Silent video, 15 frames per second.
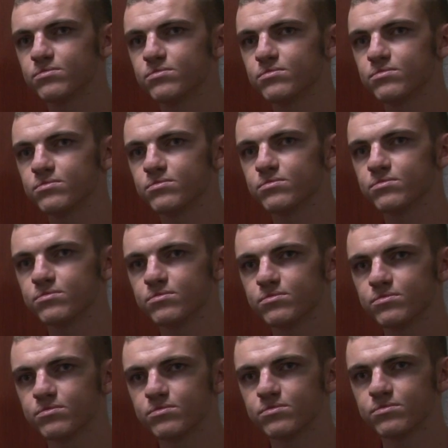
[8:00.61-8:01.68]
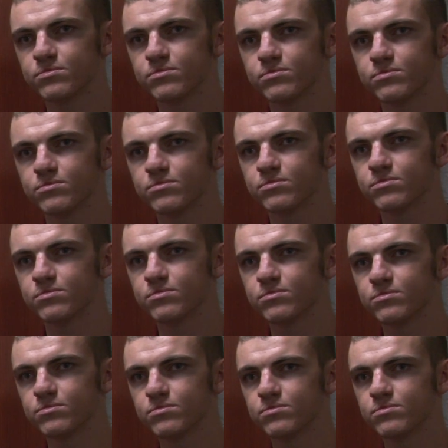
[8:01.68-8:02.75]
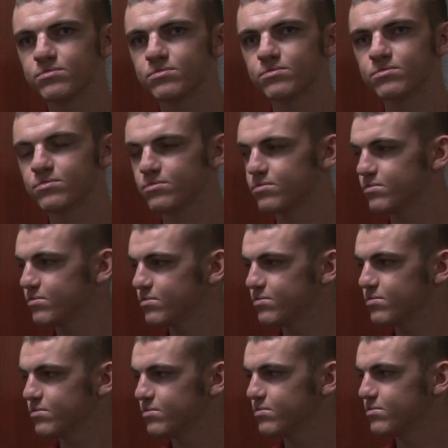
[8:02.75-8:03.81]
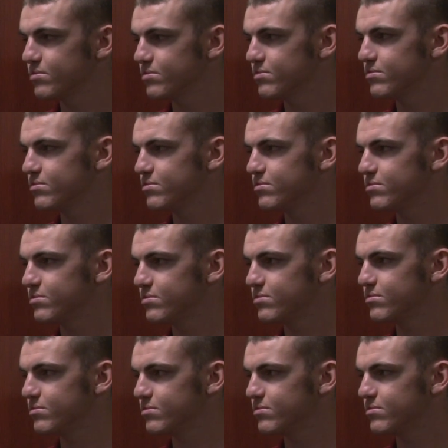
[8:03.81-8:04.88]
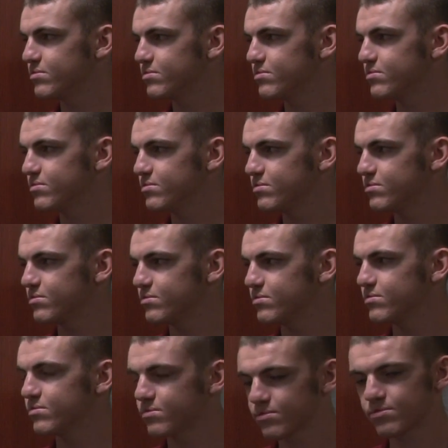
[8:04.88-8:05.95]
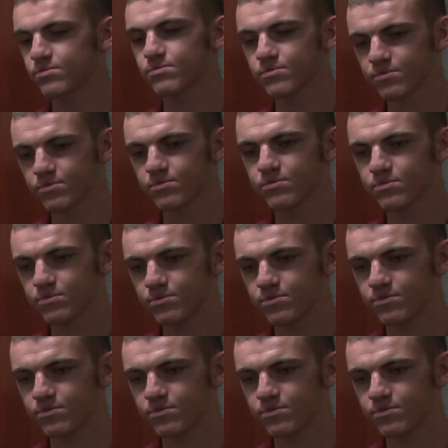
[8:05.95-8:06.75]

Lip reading: (silent)